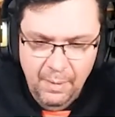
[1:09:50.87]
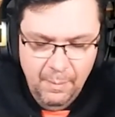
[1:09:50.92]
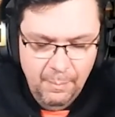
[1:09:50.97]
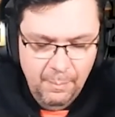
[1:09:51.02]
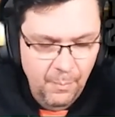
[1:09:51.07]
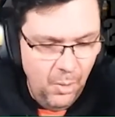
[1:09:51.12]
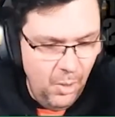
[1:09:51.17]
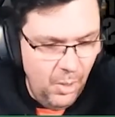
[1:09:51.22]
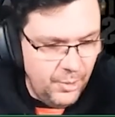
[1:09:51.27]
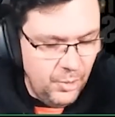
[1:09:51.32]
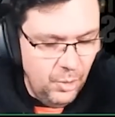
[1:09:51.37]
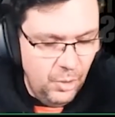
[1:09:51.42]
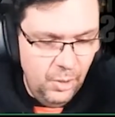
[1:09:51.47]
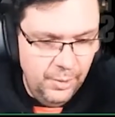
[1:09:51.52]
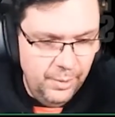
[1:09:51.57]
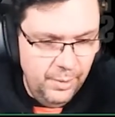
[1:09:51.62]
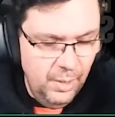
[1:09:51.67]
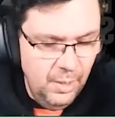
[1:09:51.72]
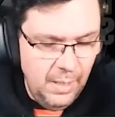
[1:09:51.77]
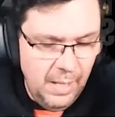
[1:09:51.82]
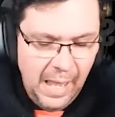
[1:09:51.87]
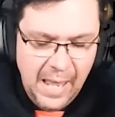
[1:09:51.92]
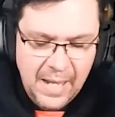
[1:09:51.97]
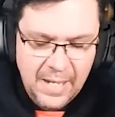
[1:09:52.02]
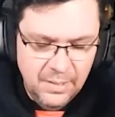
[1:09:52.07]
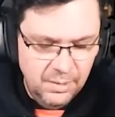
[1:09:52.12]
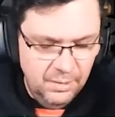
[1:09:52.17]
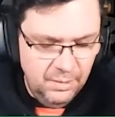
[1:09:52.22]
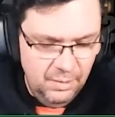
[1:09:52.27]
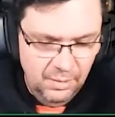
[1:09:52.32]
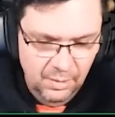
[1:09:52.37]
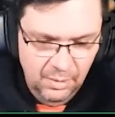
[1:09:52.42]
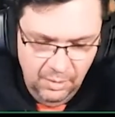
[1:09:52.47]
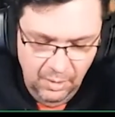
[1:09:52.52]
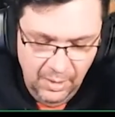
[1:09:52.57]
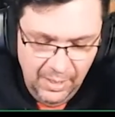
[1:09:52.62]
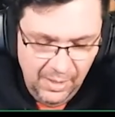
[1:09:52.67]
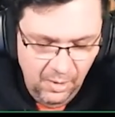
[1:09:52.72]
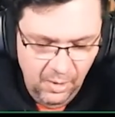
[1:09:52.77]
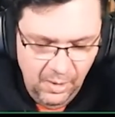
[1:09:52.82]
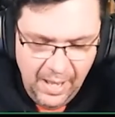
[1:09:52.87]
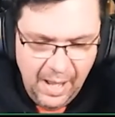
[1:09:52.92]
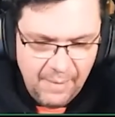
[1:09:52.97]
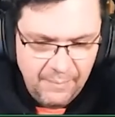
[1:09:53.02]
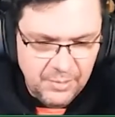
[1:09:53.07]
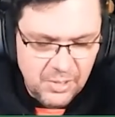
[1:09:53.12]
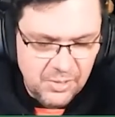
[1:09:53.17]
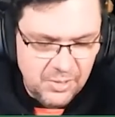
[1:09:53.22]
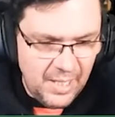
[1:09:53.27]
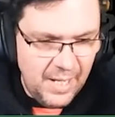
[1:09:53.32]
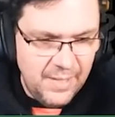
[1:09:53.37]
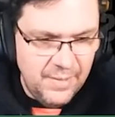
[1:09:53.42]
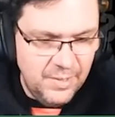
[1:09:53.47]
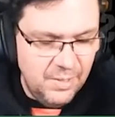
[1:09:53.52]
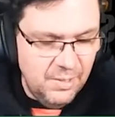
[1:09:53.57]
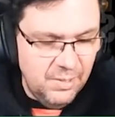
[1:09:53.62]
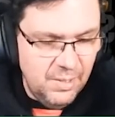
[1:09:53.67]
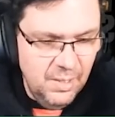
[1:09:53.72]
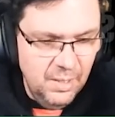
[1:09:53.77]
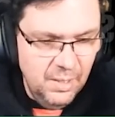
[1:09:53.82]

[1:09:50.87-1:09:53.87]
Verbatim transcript: my god and I, I have to say this: